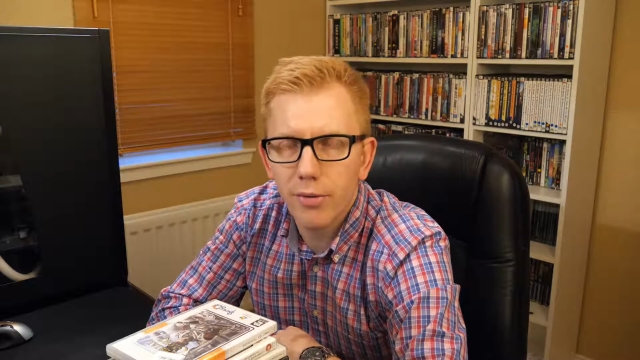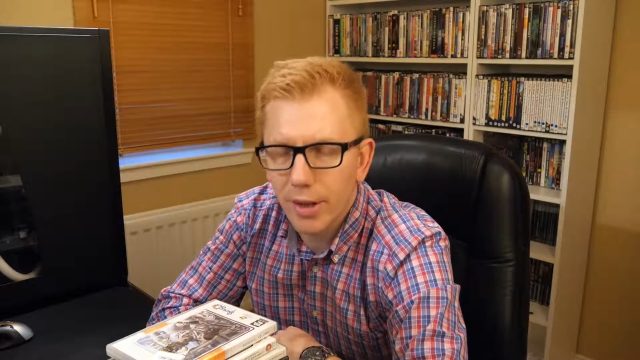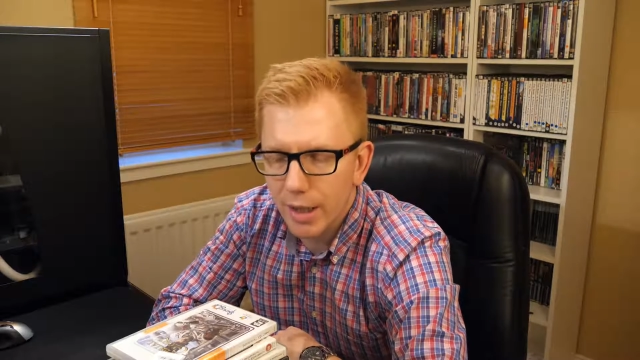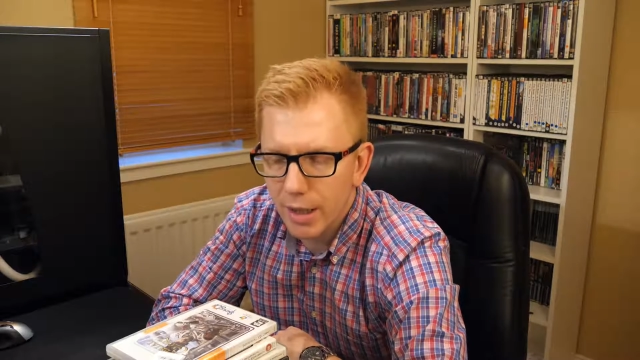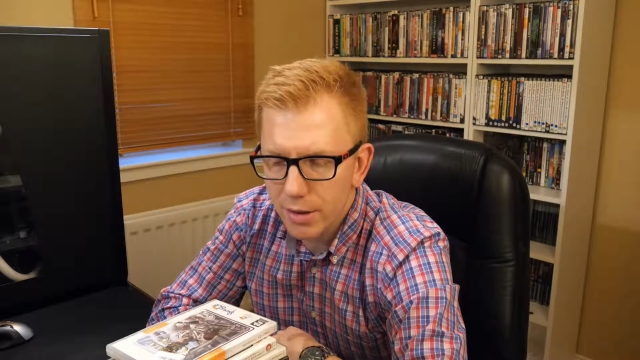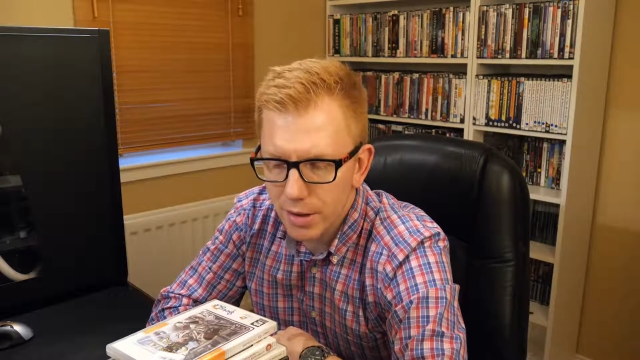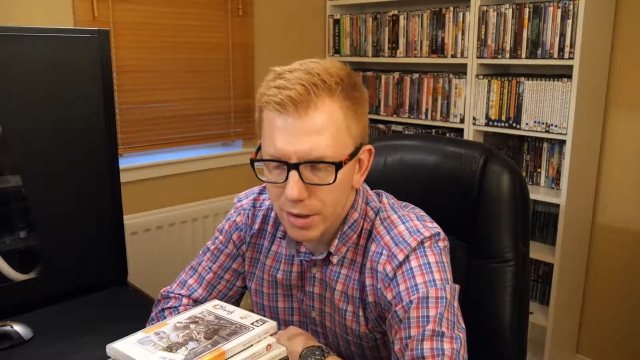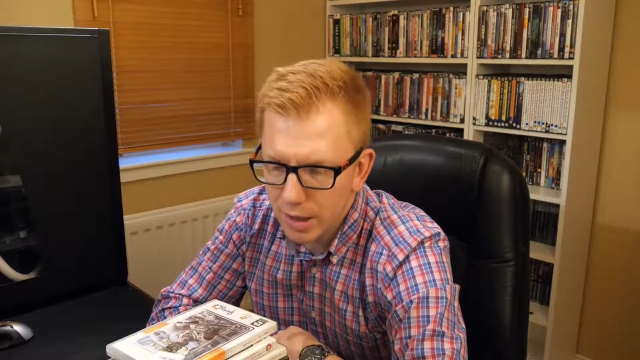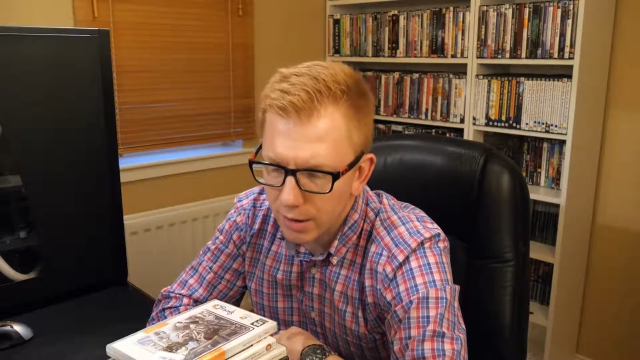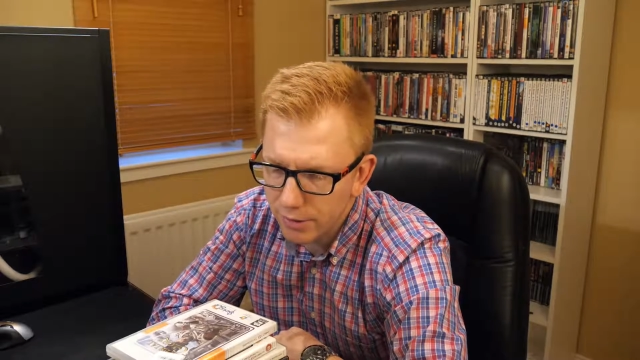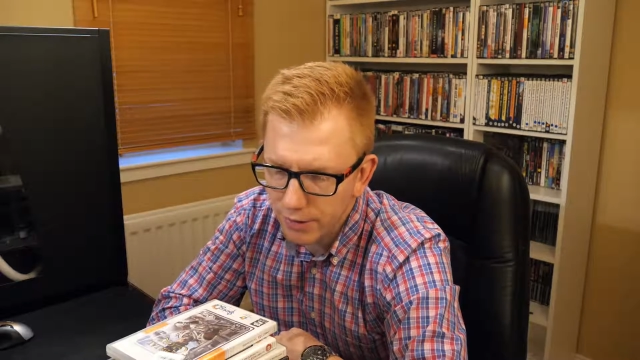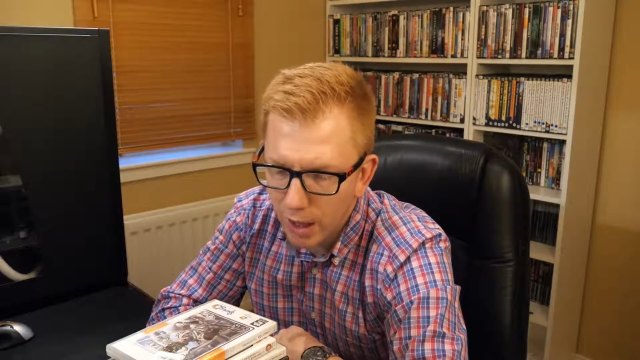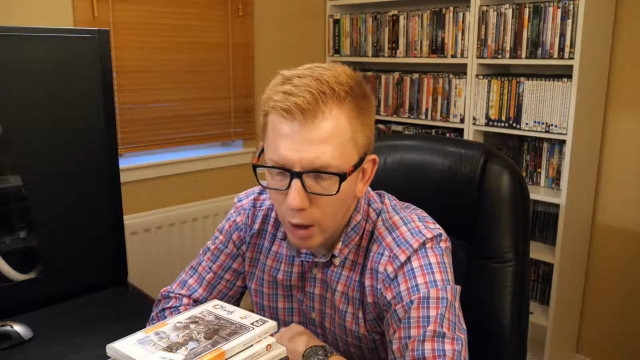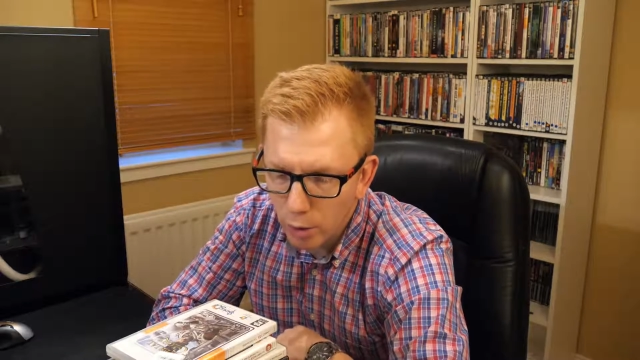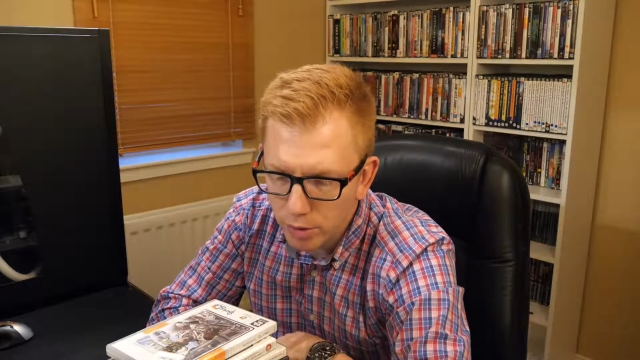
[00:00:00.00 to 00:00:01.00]
of
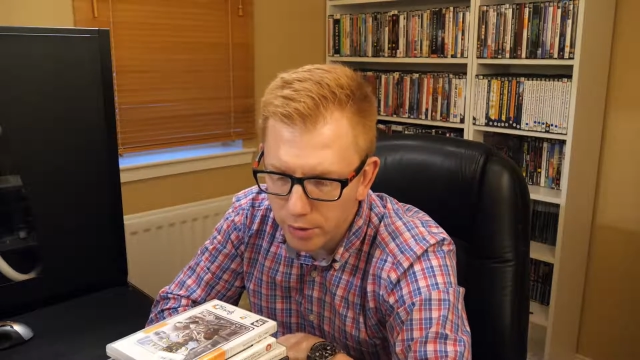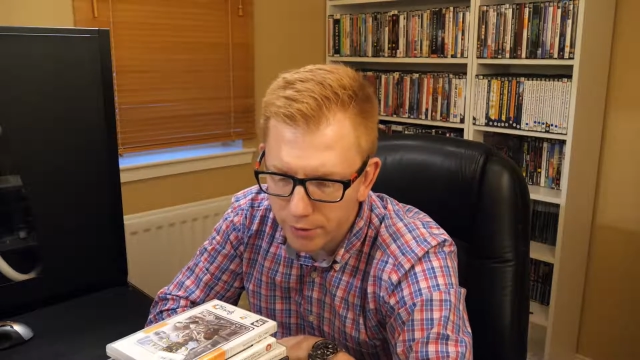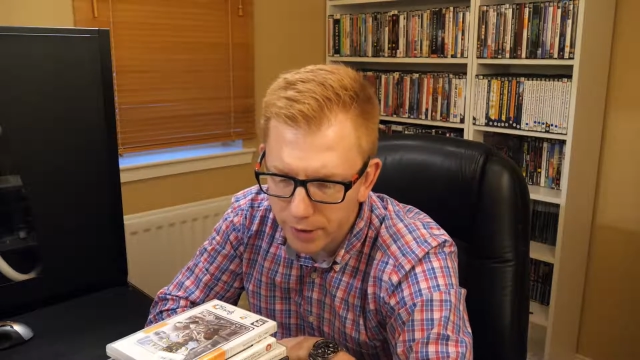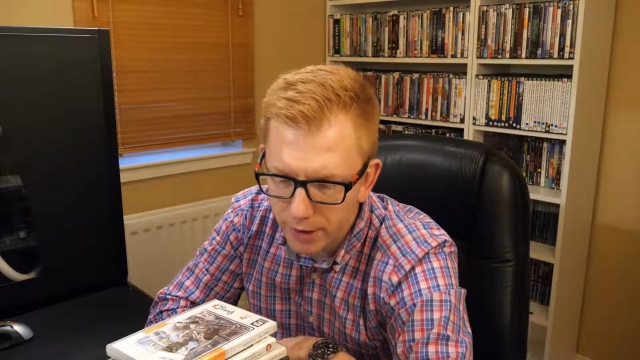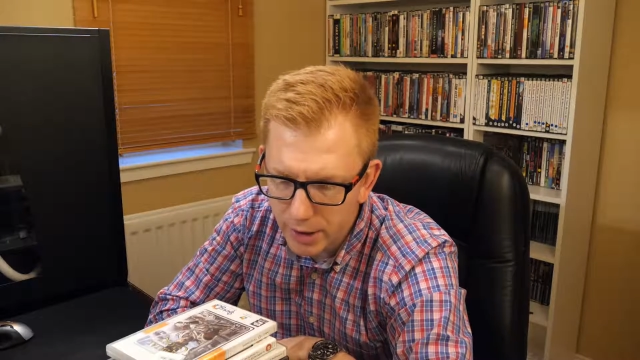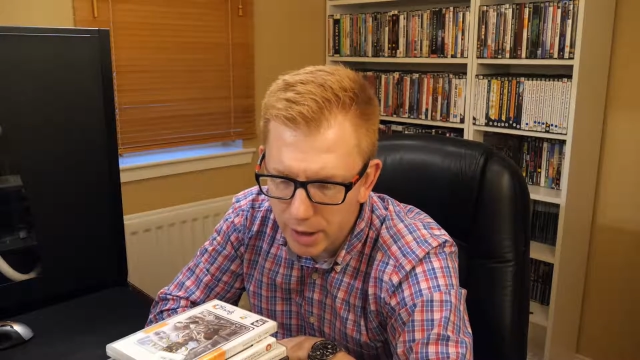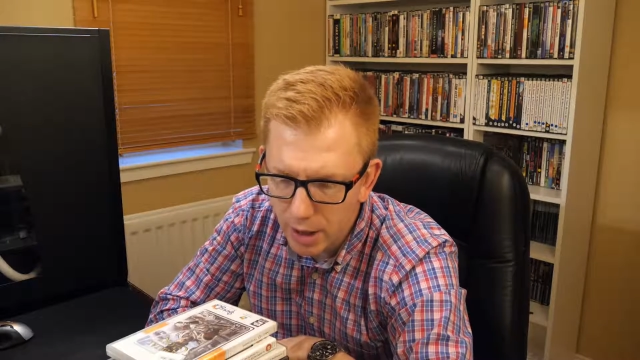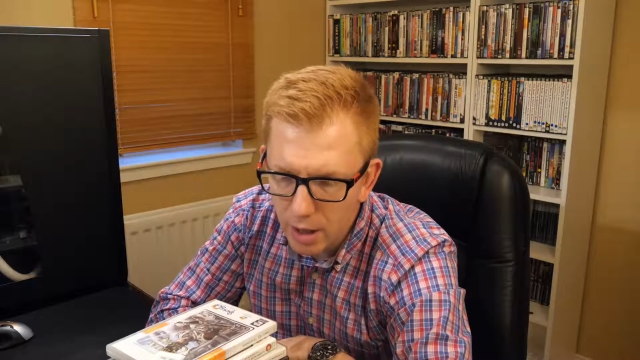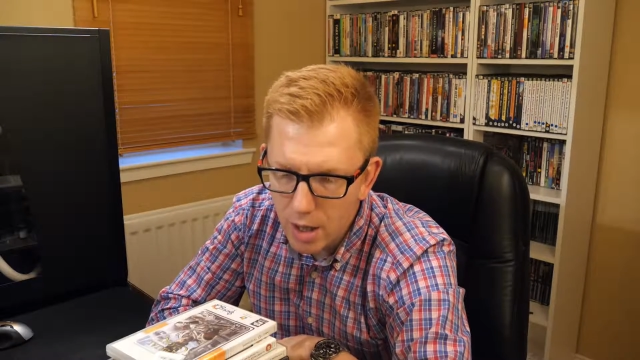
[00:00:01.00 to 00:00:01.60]
stuff out of it.